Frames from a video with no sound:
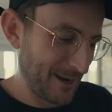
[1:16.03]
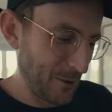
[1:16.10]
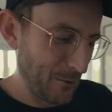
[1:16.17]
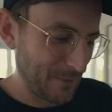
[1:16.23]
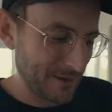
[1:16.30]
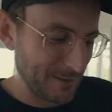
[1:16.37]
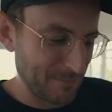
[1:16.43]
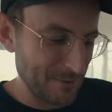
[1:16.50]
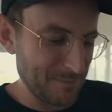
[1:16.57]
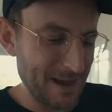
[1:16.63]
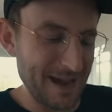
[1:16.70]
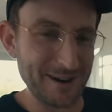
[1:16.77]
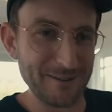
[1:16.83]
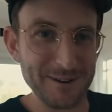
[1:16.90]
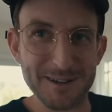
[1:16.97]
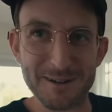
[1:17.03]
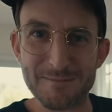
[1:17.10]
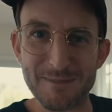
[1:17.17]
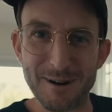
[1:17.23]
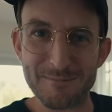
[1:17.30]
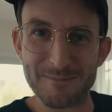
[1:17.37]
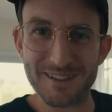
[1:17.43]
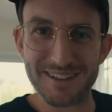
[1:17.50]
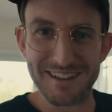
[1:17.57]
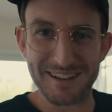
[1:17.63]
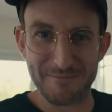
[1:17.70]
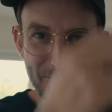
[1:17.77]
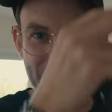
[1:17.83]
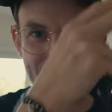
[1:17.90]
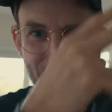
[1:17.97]
Opened up the battery compartment
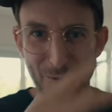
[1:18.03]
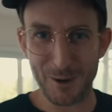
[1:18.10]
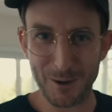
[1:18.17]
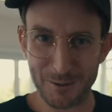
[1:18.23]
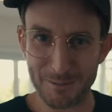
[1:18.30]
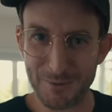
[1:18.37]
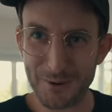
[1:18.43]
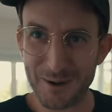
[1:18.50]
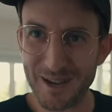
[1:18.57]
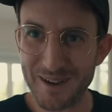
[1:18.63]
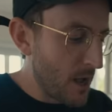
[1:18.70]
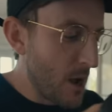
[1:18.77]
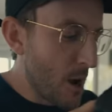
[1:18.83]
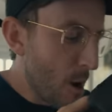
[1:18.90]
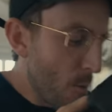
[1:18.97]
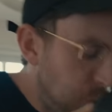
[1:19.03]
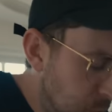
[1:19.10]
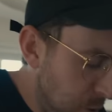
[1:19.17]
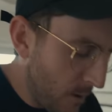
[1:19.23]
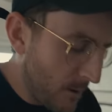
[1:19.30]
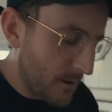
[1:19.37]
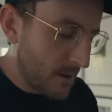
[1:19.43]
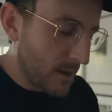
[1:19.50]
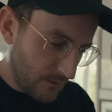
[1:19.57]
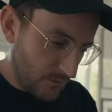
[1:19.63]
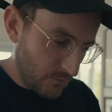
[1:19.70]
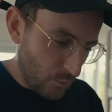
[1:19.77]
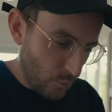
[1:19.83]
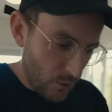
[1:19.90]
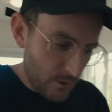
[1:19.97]
and water poured out.
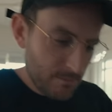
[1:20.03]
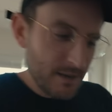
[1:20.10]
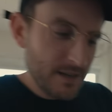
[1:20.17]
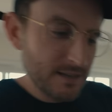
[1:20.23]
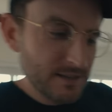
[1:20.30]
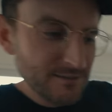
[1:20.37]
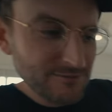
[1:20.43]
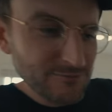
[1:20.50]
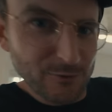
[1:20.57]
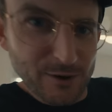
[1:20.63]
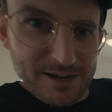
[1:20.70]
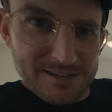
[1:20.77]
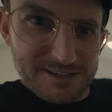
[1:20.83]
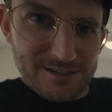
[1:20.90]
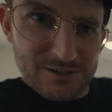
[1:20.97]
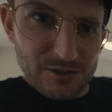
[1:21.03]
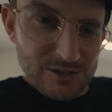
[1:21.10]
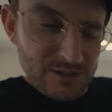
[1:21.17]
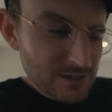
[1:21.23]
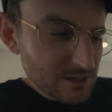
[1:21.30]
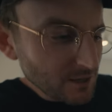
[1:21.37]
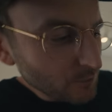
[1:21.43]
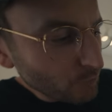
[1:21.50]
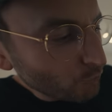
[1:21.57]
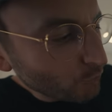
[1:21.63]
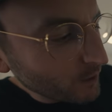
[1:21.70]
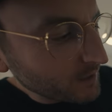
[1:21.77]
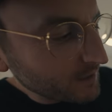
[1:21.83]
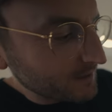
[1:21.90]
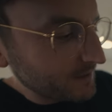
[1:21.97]
One piece of rice just stuck
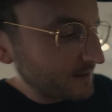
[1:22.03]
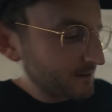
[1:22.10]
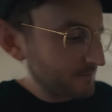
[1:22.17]
right in there.